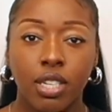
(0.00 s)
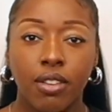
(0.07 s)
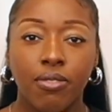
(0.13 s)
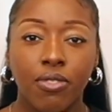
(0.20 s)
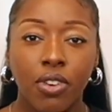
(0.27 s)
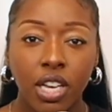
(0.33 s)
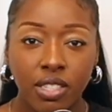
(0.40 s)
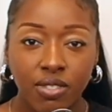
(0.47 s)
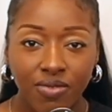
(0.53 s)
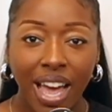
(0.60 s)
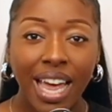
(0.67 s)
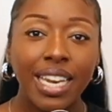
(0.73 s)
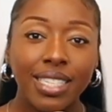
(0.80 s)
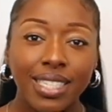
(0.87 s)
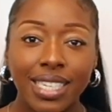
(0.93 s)
the first
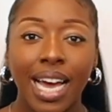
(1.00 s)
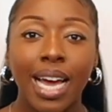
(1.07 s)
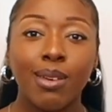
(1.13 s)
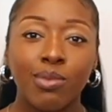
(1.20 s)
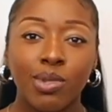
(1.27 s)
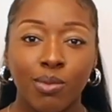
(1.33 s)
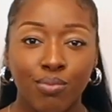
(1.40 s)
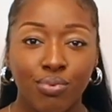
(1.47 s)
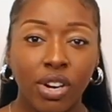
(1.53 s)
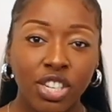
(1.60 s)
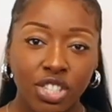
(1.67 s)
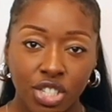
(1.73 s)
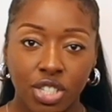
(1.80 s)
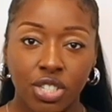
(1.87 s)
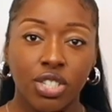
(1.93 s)
Valentine's
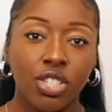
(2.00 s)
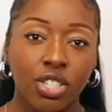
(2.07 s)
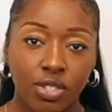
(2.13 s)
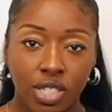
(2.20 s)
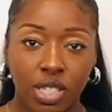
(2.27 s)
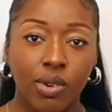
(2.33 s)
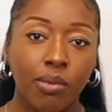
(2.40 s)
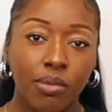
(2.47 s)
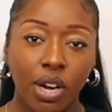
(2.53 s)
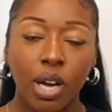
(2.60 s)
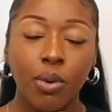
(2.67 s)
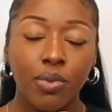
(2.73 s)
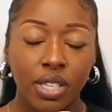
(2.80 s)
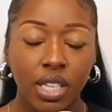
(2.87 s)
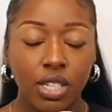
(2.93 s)
impression. Do you see where I'm
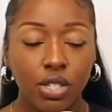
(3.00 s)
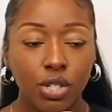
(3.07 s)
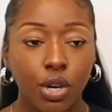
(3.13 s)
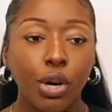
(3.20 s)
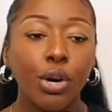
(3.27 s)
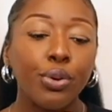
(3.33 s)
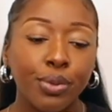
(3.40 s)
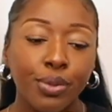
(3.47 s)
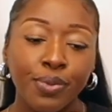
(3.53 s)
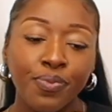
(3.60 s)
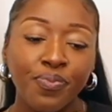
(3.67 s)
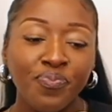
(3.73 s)
going with this? Cool.